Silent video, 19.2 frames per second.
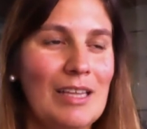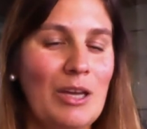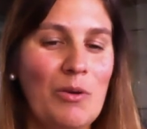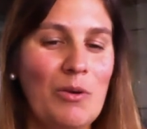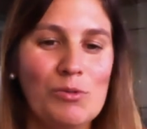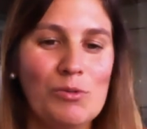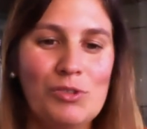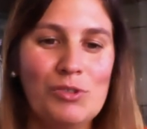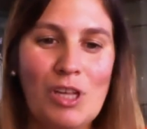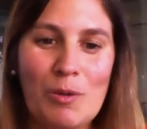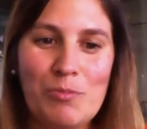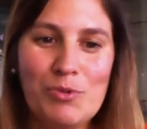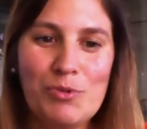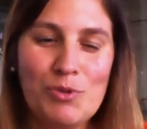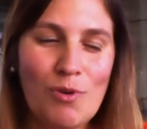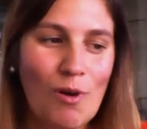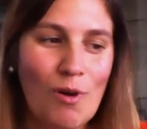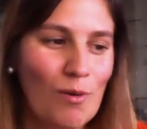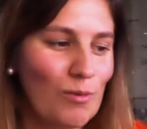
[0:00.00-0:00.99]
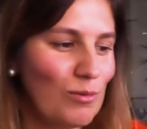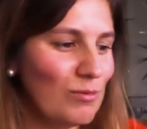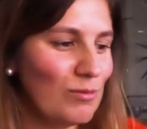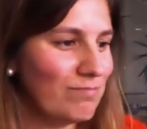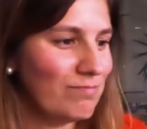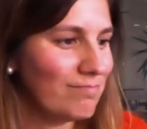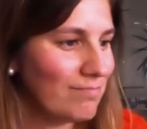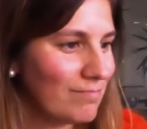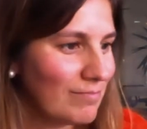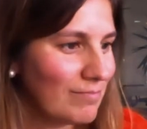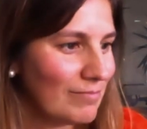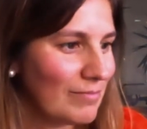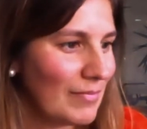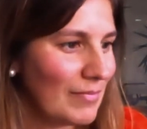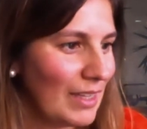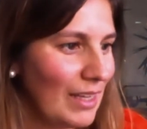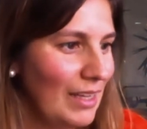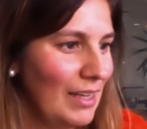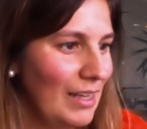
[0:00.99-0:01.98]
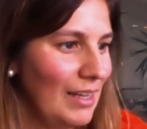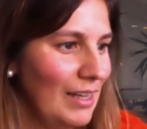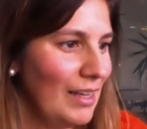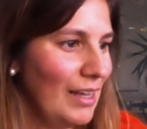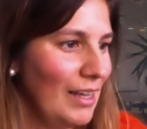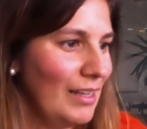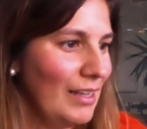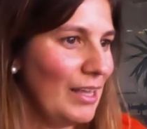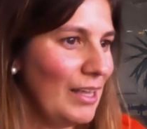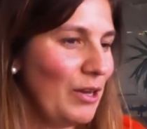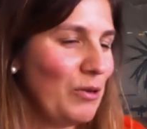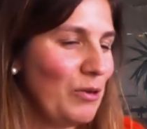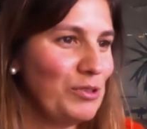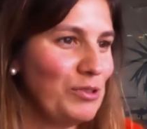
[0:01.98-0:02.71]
conceptual. I